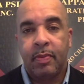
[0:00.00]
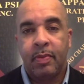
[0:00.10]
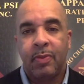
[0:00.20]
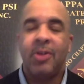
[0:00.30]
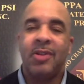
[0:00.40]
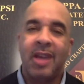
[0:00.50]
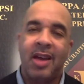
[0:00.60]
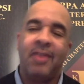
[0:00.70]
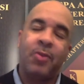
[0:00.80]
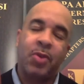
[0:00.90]
Well, now,
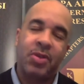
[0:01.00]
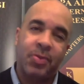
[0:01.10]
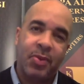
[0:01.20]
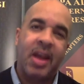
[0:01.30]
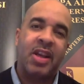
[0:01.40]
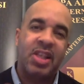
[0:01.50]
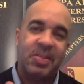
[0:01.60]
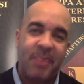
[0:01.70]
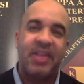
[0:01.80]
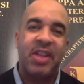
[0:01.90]
of course, we're not
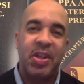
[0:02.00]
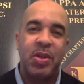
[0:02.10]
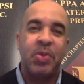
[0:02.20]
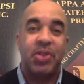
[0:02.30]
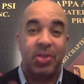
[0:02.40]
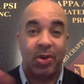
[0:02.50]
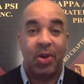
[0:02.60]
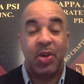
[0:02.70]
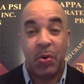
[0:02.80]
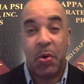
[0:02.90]
expecting you to start
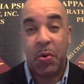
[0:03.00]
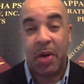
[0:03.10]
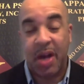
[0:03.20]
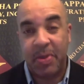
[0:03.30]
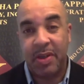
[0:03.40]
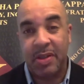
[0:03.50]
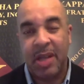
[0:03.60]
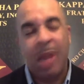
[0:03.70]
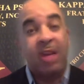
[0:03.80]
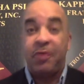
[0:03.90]
your own companies,
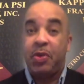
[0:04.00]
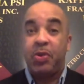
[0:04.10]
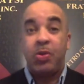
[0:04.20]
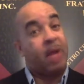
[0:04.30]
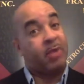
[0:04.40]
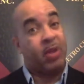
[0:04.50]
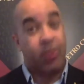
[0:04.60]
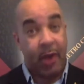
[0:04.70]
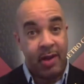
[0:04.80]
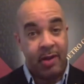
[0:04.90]
but if you do, that'd be
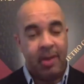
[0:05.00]
great.